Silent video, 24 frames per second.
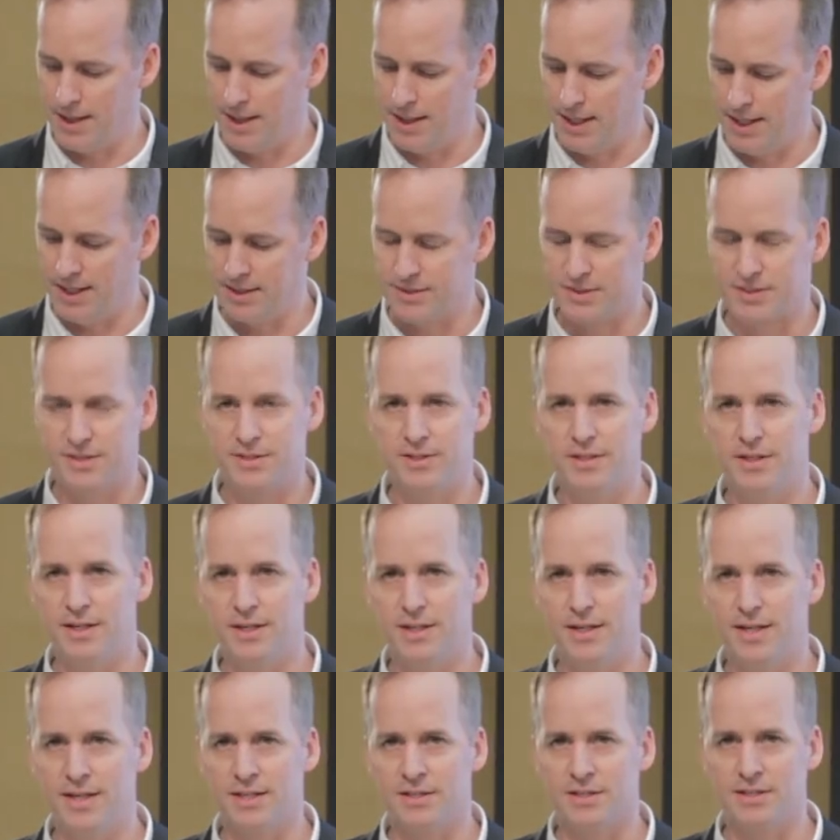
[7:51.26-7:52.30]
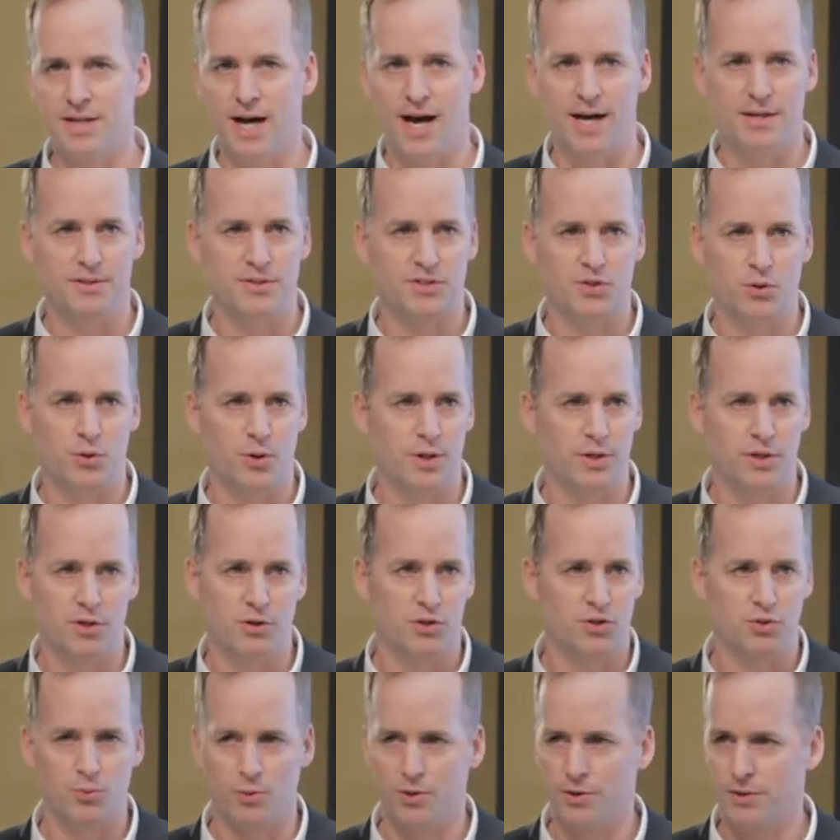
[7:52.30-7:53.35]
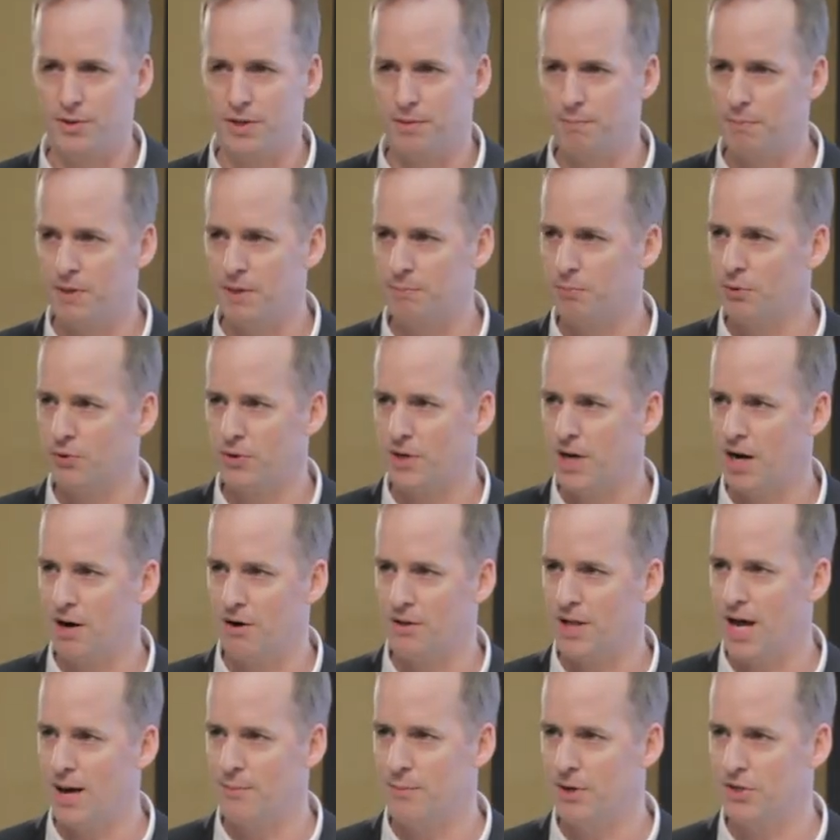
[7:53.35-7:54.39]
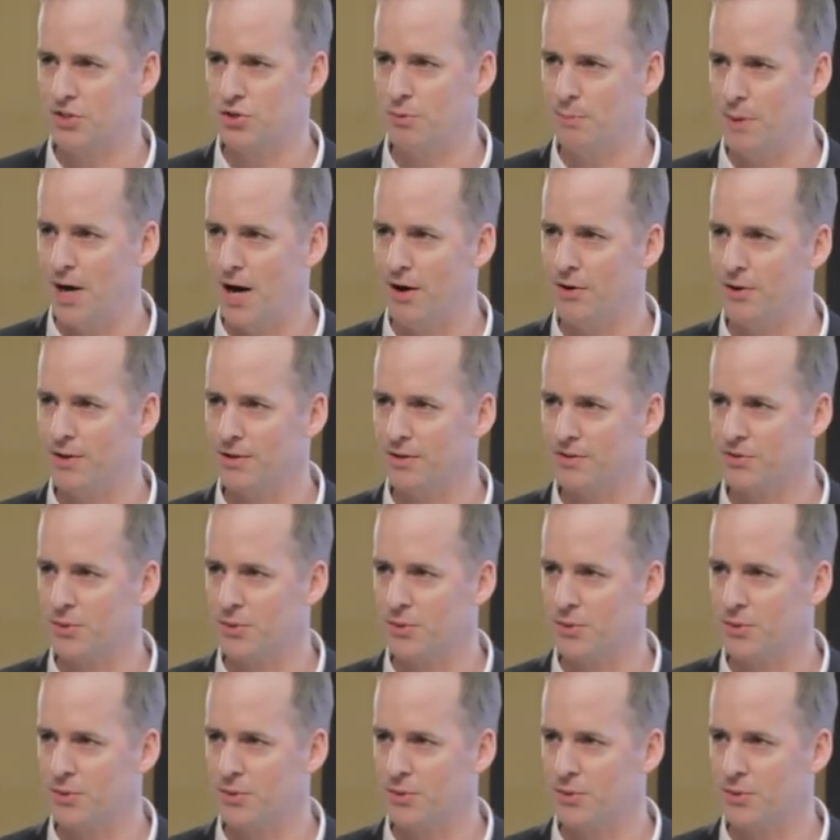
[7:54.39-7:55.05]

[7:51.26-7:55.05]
it's it's not so unusual that people care that much about it.